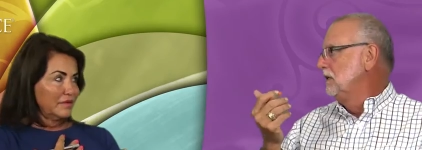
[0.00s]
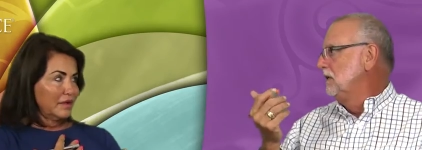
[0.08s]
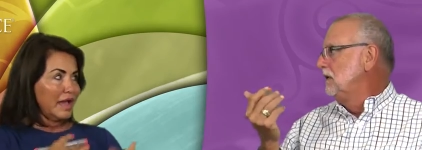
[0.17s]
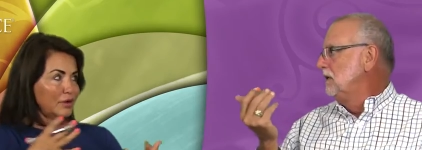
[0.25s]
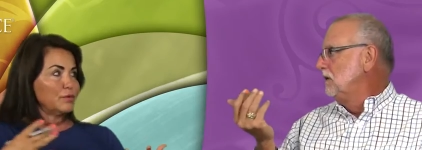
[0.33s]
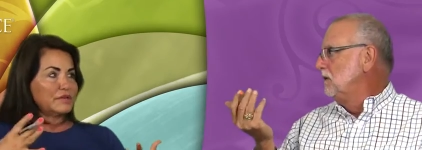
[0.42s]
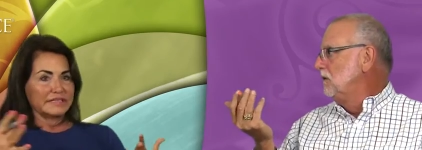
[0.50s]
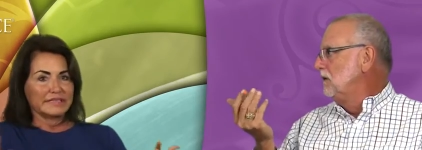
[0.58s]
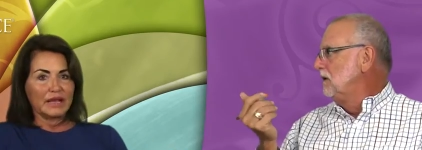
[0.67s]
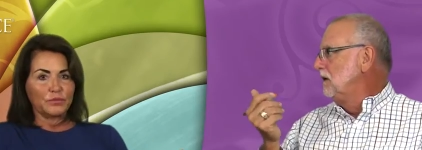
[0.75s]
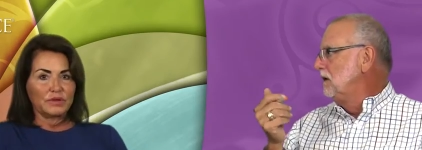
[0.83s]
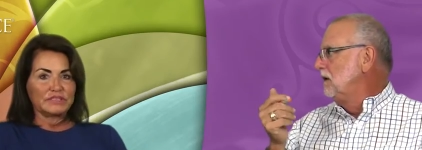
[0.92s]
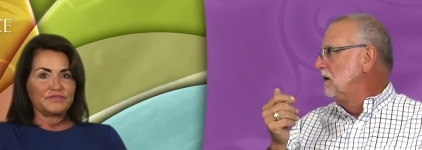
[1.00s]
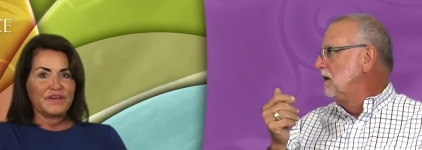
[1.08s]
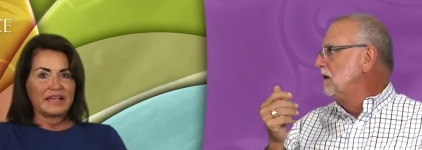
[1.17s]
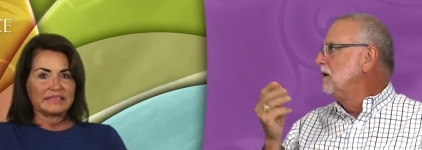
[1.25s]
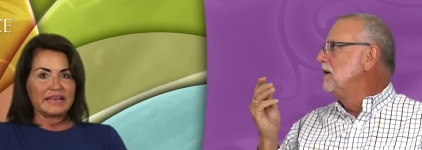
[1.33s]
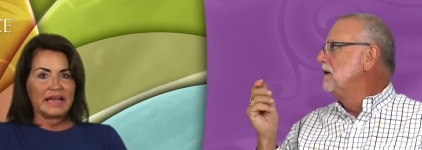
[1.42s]
Speaker 1: how do we decide what's
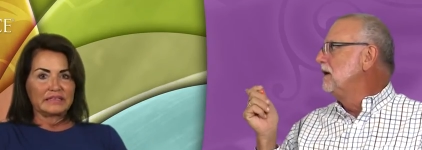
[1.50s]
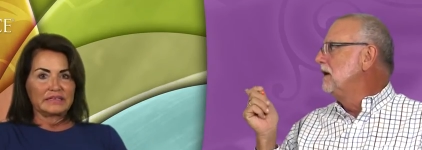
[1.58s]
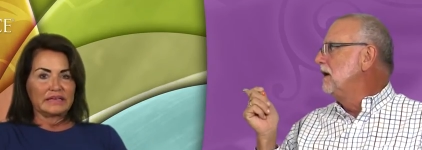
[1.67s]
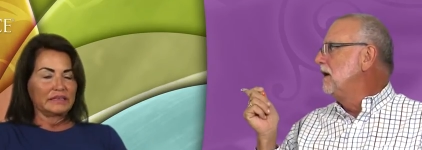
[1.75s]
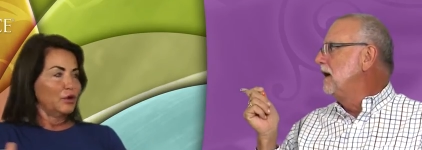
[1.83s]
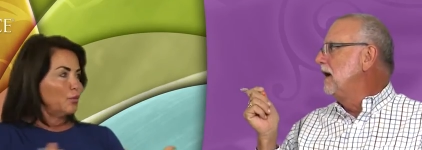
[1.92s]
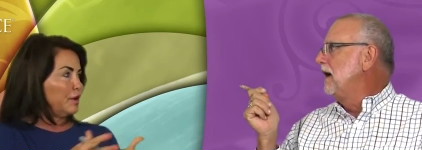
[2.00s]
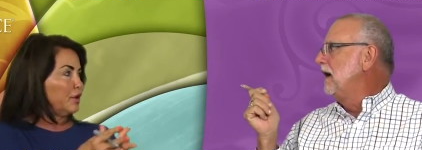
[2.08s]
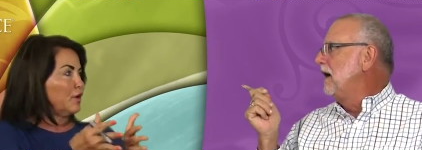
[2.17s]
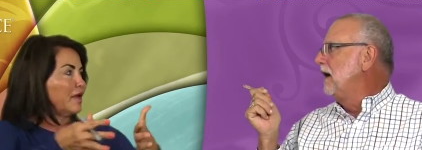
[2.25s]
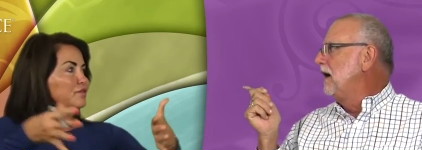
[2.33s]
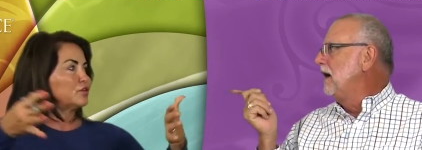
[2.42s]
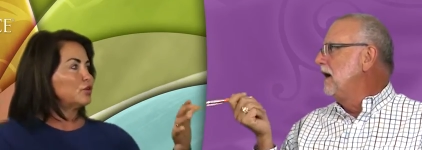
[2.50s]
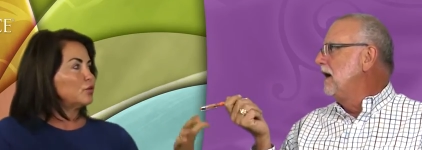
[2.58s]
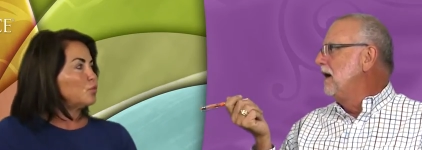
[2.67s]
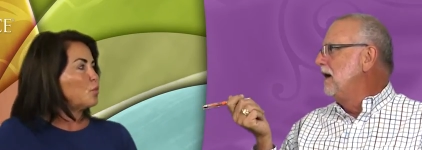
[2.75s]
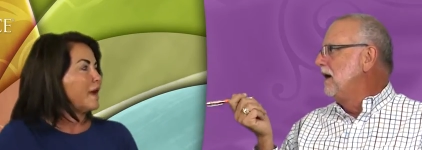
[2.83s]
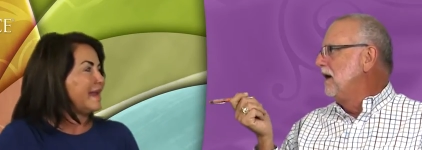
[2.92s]
fast acting? We don't have a
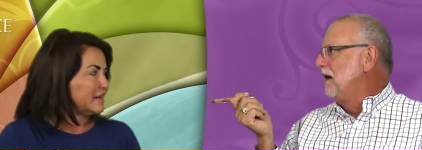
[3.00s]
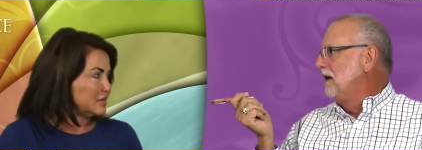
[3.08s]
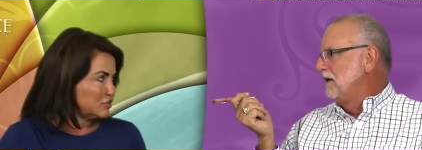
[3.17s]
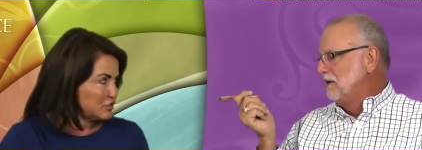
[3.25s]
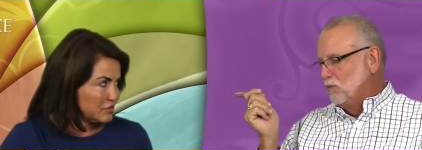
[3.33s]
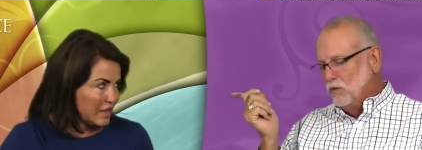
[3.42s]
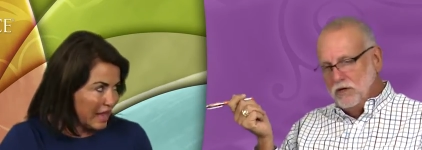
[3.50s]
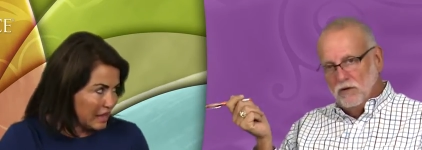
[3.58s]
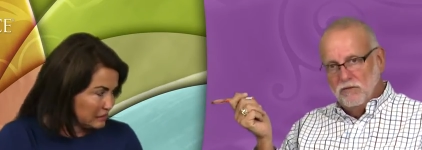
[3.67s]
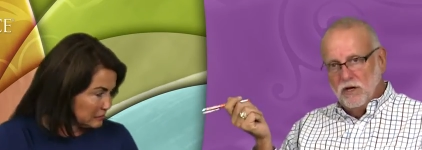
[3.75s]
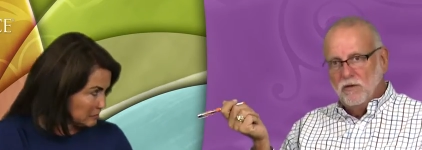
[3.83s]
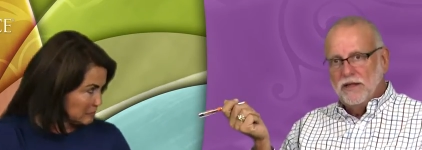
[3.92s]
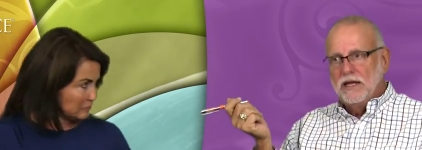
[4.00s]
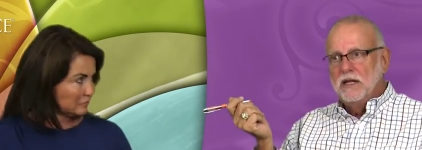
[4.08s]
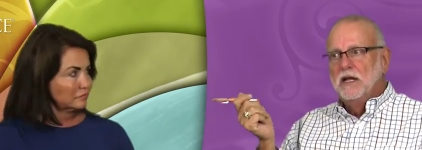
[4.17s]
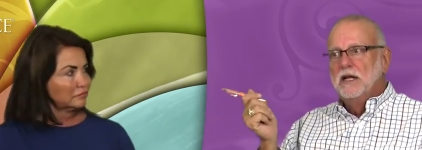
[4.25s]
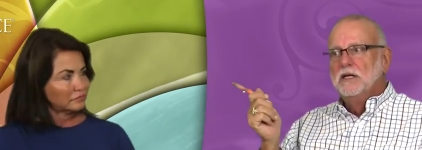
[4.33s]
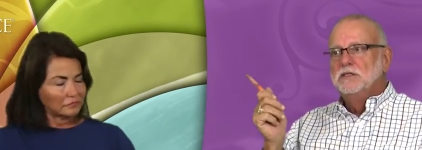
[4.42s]
good way to do
Speaker 2: that. We don't know that.
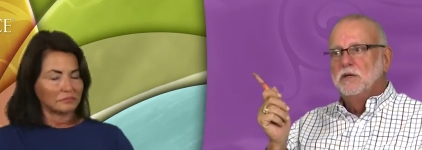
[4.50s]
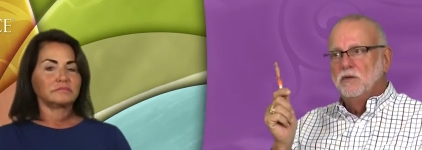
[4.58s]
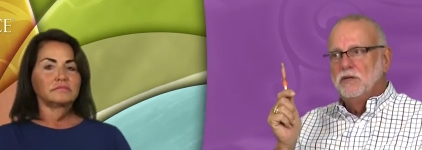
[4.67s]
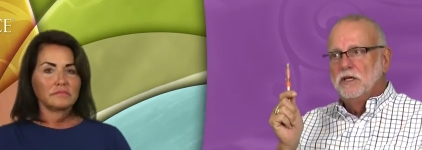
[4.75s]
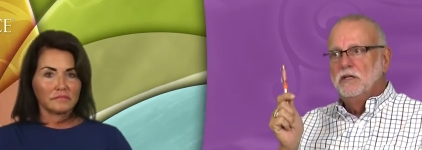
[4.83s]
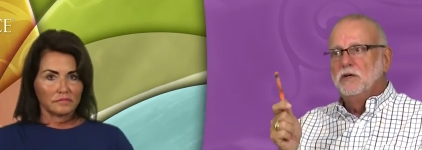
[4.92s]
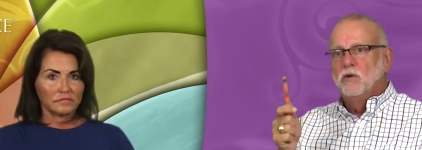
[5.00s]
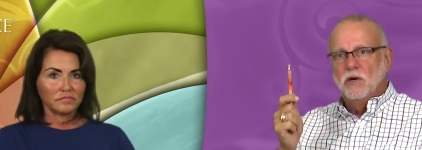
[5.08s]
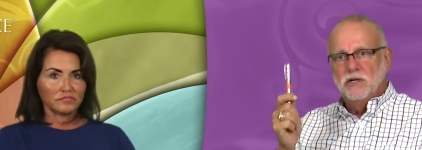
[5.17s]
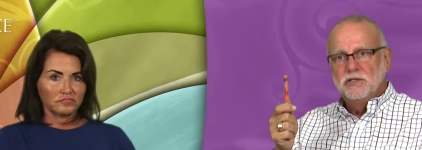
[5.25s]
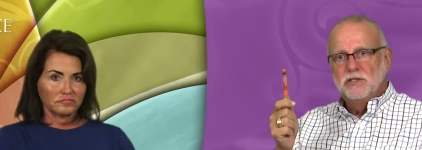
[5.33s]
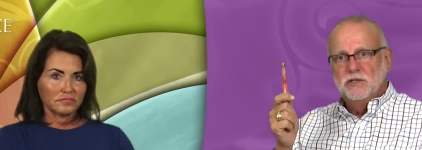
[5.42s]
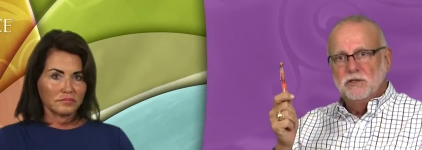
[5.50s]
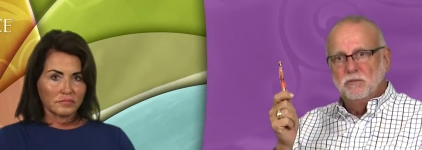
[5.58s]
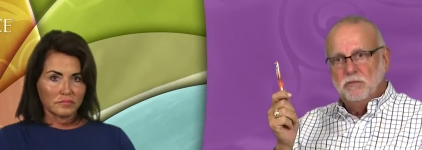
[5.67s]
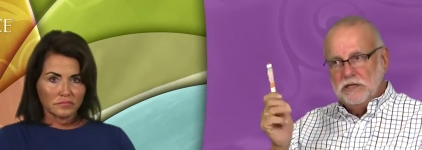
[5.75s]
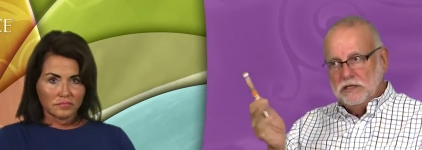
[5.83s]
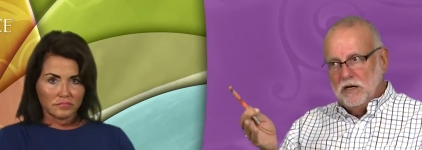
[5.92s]
So then the question
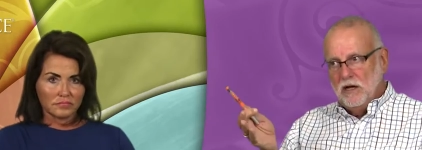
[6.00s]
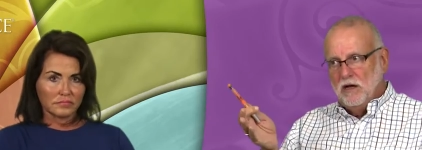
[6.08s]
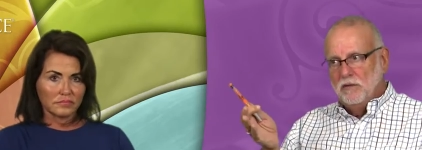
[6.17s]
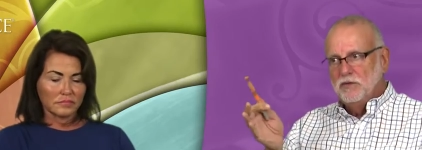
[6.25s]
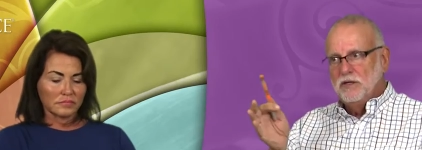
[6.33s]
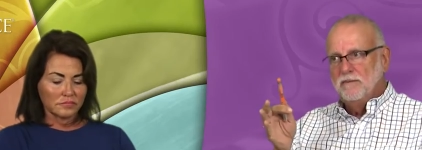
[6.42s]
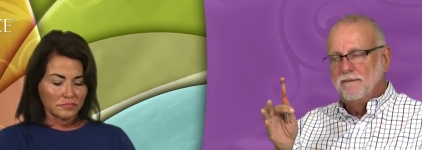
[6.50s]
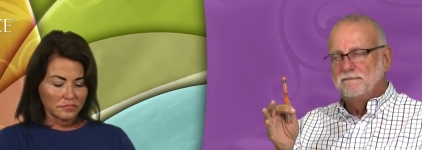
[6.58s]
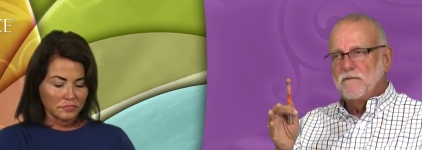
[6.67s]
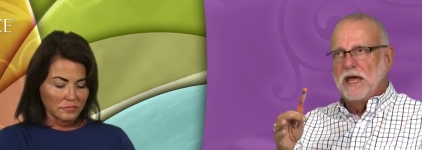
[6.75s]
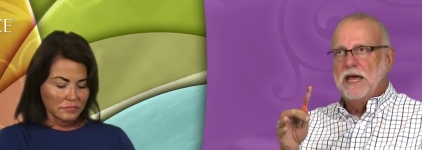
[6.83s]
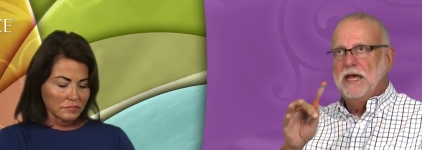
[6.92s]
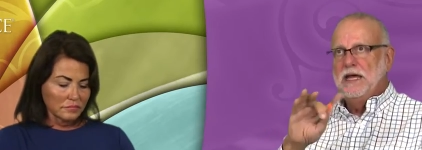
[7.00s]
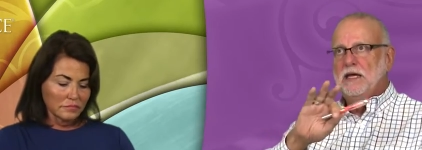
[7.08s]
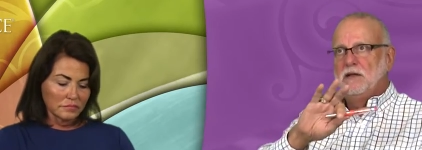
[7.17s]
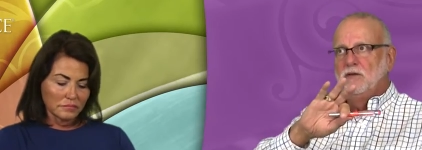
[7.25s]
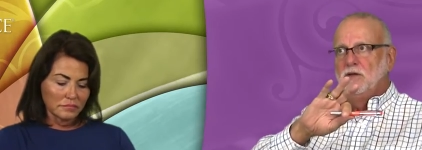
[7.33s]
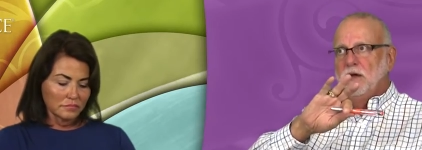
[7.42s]
becomes: A,
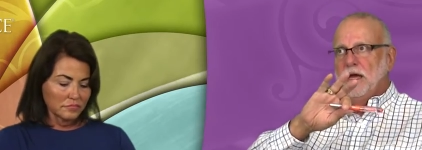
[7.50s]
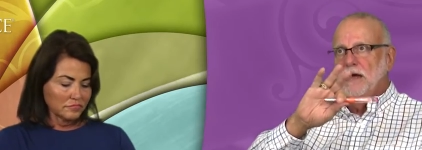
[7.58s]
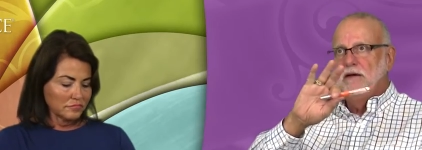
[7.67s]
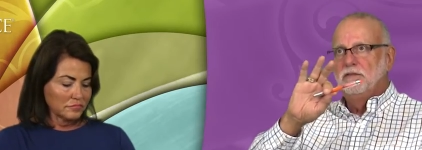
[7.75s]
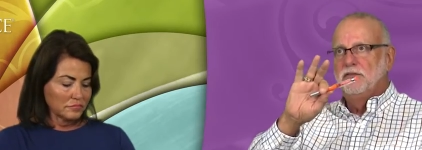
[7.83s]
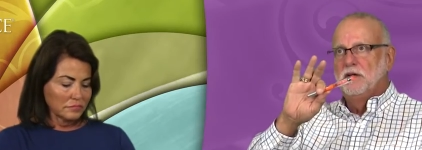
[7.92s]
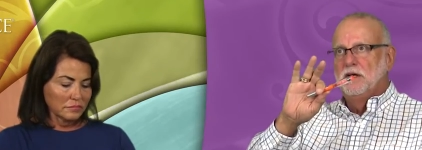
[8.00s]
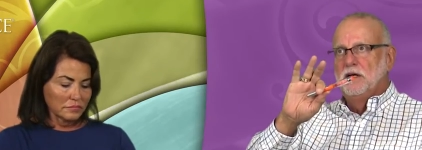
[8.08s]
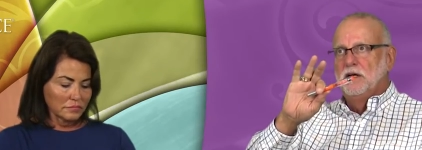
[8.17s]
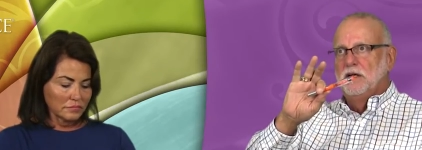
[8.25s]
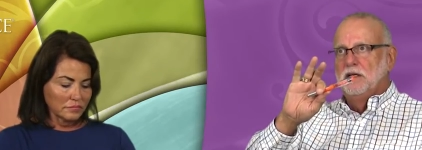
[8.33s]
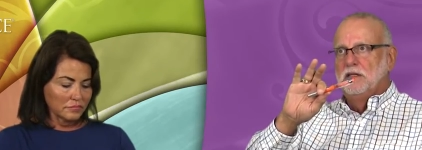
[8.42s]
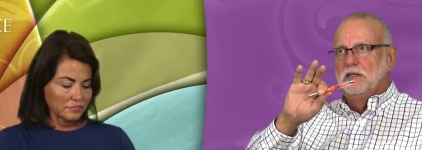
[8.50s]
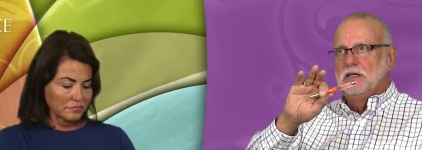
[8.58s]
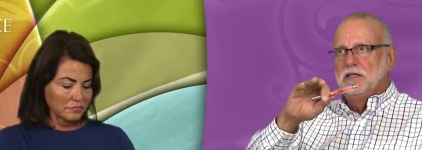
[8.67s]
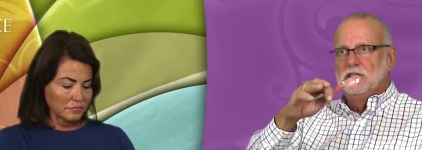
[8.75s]
do you have the